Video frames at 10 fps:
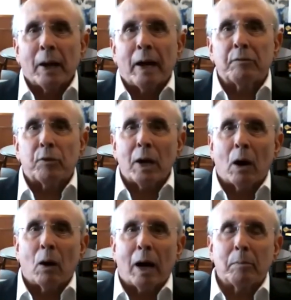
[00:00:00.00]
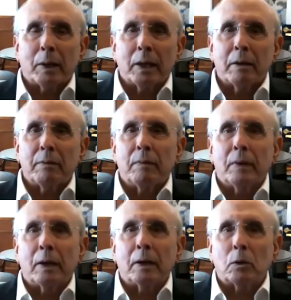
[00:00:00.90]
and for now, I believe
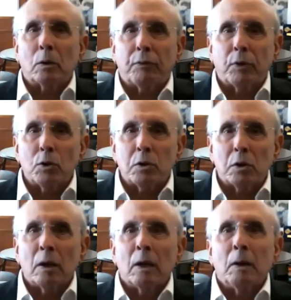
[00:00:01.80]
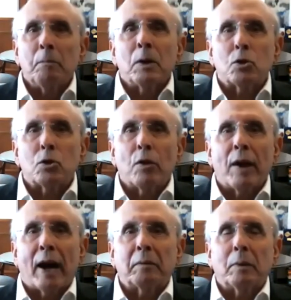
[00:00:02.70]
into the future so
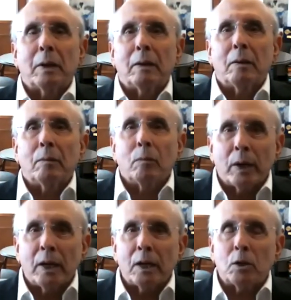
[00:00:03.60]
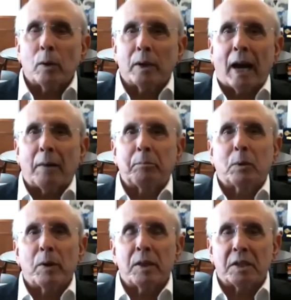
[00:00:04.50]
that we need to
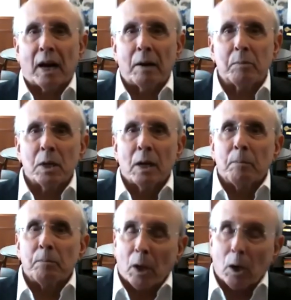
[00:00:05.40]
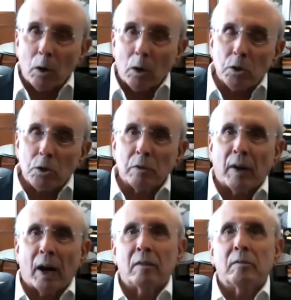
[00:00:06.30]
adapt with the times, not only to
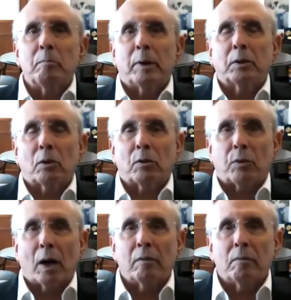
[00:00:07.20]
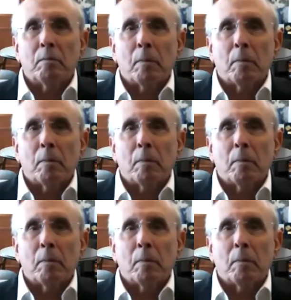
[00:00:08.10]
survive, but to thrive.